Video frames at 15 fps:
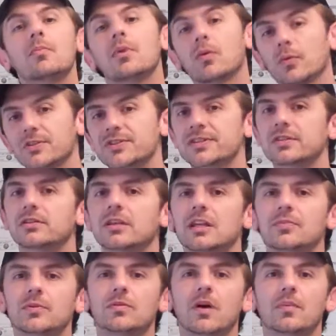But we'll still
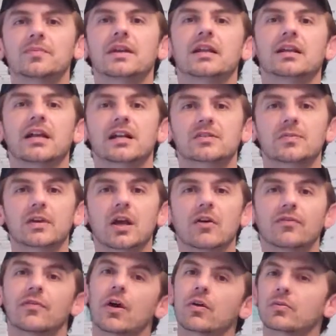keep you updated as we go
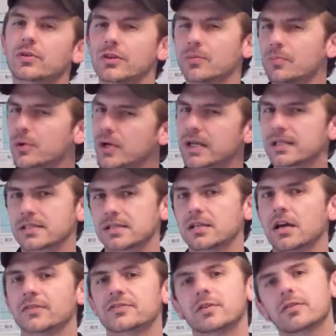forward with the book
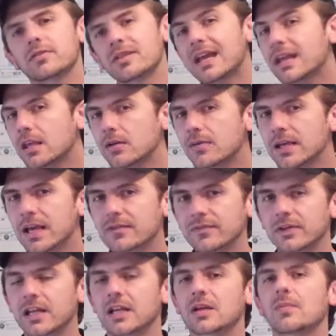itself. So thank you again for
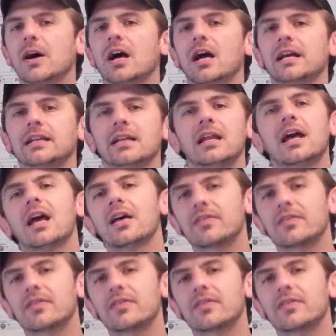getting behind it.